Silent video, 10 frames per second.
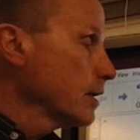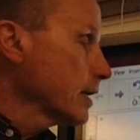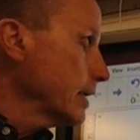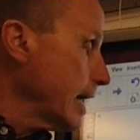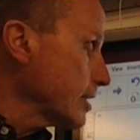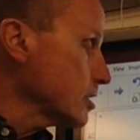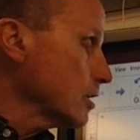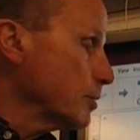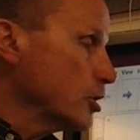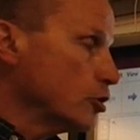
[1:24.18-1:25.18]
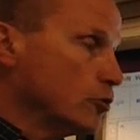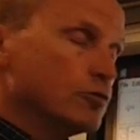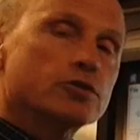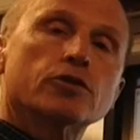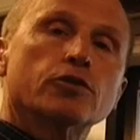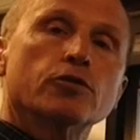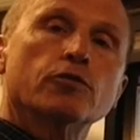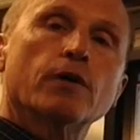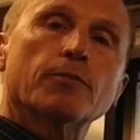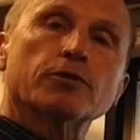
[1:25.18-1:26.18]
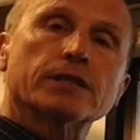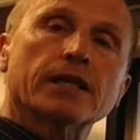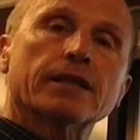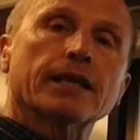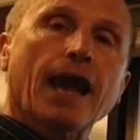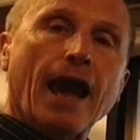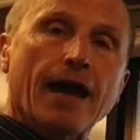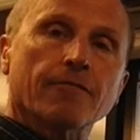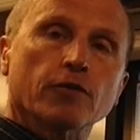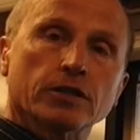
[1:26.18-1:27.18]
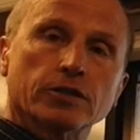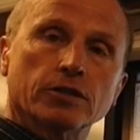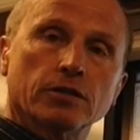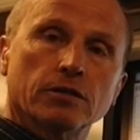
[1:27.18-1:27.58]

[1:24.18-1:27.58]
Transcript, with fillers: can actually be used to represent the average